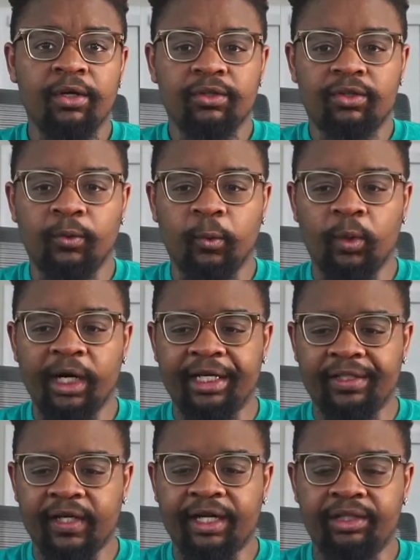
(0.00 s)
So what I
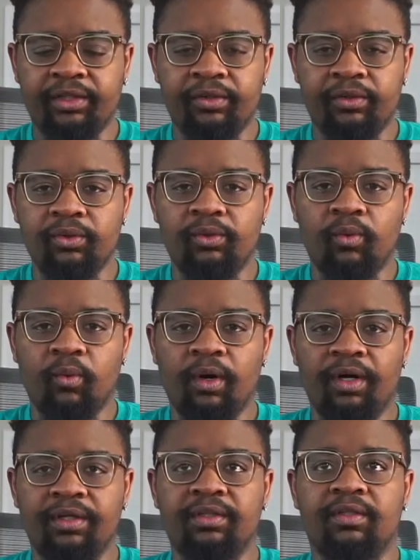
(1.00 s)
decided to do
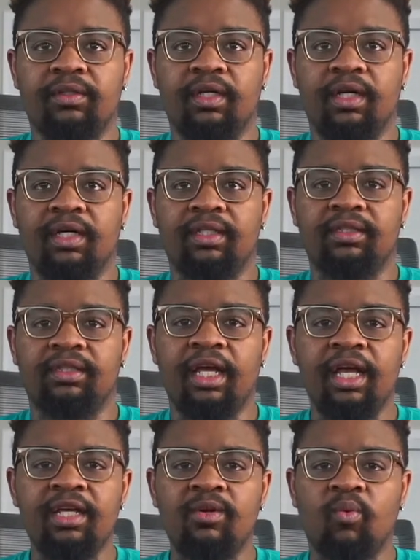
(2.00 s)
was
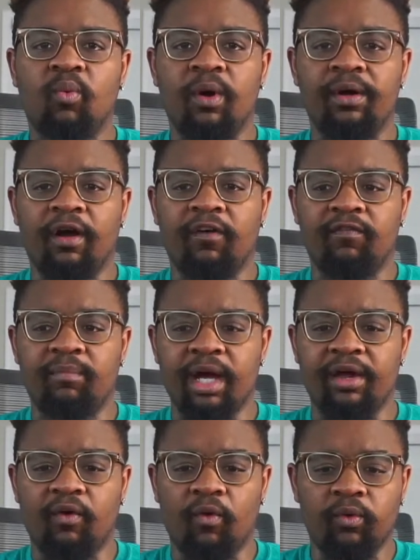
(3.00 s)
take one of
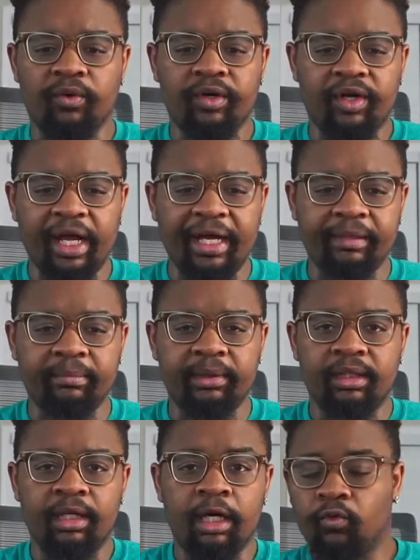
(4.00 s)
my older
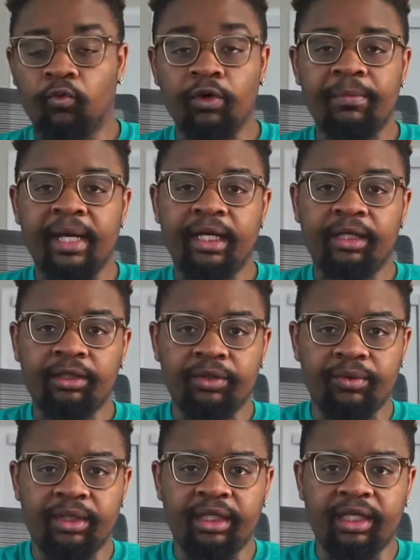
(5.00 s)
games, remake it in
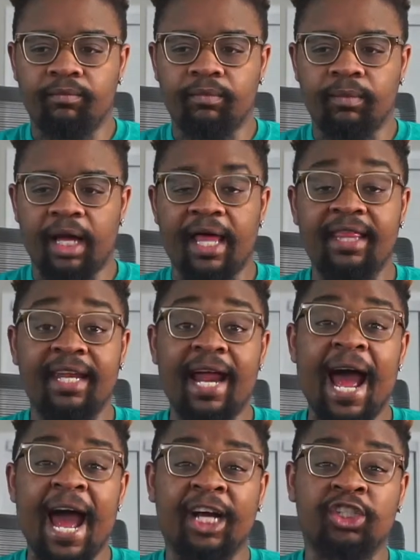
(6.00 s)
Unity, and then
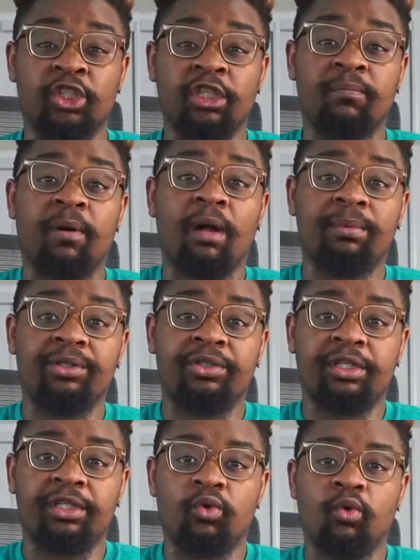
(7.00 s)
actually publish
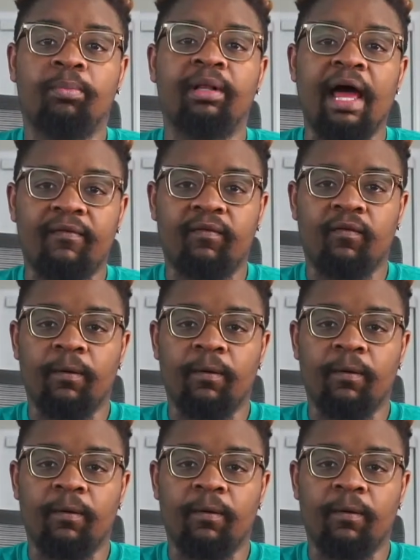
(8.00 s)
it to a platform.